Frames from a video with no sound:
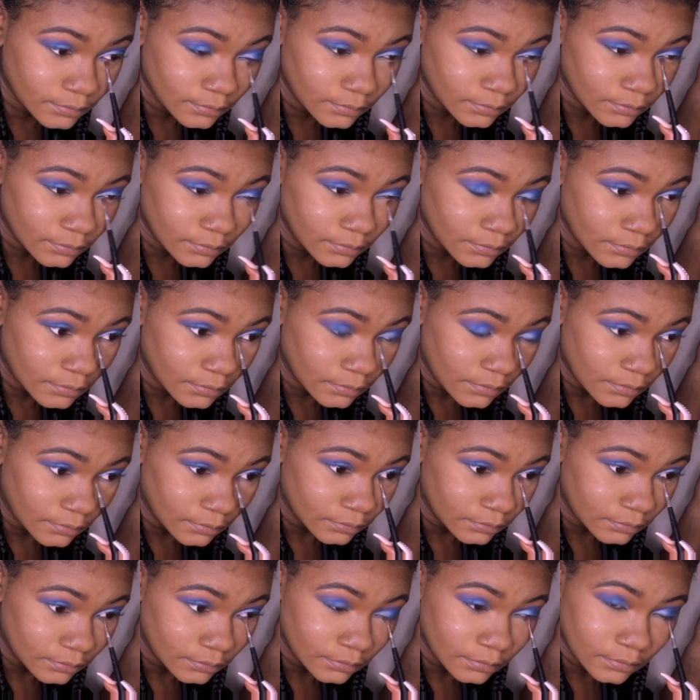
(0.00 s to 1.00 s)

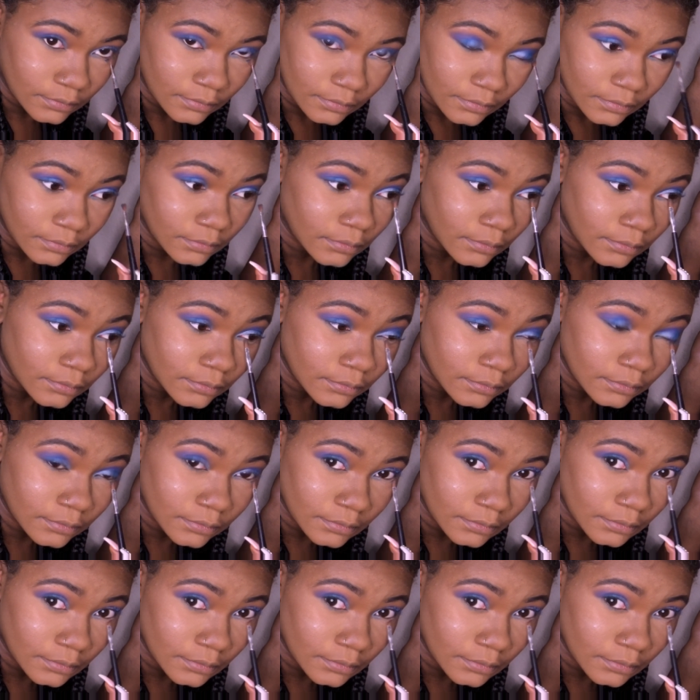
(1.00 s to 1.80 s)
No one is speaking in this clip.